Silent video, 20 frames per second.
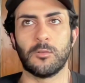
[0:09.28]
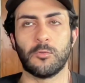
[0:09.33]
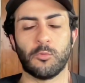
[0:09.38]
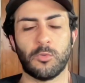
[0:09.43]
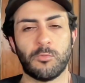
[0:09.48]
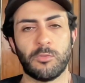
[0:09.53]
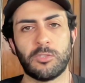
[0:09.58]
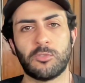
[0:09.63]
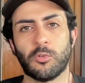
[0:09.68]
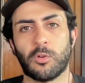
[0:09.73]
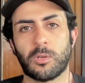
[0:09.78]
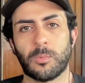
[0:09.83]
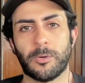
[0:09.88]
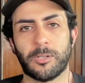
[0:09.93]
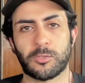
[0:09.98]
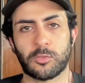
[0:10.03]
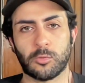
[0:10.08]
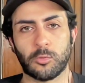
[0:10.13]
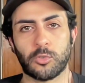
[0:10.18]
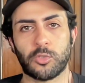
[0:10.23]
When we talk
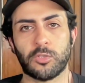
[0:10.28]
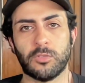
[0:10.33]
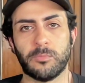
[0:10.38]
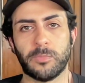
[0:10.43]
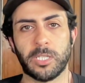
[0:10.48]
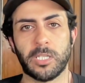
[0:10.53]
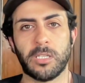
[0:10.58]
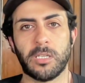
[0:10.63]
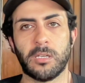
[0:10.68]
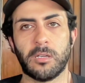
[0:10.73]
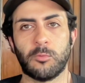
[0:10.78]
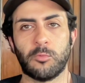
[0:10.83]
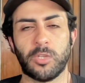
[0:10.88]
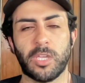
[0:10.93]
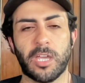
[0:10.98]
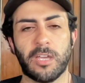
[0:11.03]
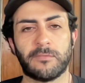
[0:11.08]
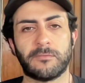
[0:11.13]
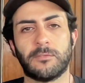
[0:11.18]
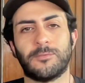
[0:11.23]
about social media, we
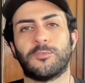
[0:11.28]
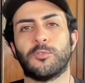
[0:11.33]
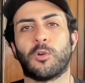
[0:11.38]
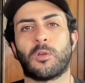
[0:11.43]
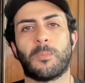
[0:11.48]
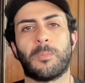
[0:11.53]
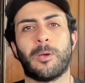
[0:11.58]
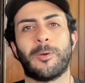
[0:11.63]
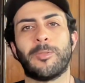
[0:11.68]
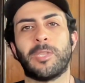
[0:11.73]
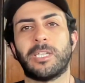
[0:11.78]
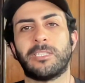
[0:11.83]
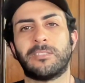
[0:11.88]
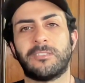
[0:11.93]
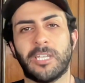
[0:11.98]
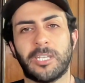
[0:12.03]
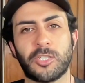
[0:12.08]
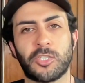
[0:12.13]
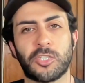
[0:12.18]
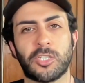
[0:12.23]
have to talk about
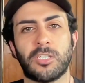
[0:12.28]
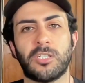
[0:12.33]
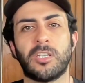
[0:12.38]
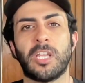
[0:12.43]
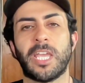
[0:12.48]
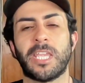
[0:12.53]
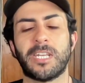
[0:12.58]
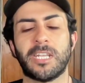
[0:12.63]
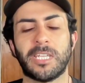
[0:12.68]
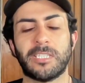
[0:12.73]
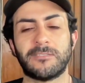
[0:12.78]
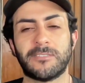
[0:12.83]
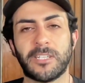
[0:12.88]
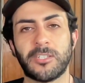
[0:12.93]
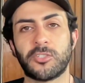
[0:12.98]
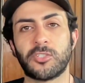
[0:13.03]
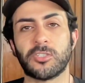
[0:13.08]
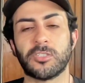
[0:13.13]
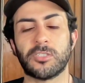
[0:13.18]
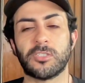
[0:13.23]
attention and
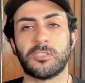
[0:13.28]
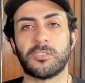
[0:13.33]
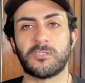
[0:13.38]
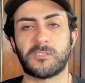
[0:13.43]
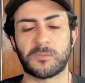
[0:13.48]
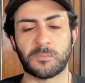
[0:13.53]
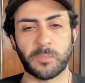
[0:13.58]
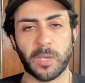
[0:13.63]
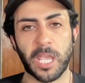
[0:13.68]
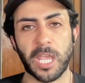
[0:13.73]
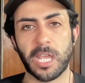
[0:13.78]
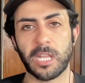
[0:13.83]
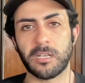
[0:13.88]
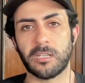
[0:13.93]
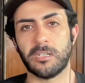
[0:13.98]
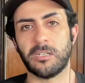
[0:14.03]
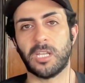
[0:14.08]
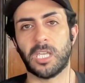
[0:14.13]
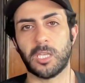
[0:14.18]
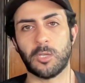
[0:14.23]
attention span
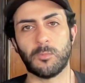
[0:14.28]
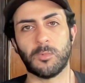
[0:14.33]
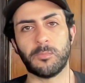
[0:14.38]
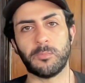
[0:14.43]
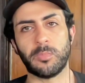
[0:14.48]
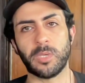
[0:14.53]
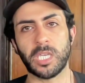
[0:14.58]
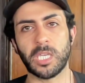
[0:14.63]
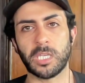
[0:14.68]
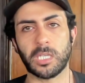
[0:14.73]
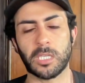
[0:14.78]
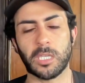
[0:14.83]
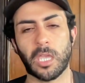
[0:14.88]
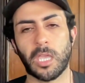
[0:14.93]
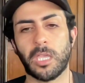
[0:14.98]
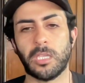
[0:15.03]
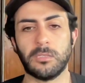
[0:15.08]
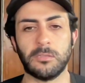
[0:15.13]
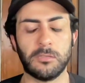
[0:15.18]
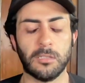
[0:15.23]
in a human being,
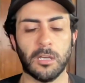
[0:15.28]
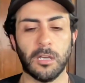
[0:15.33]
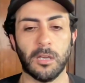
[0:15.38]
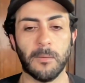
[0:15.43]
and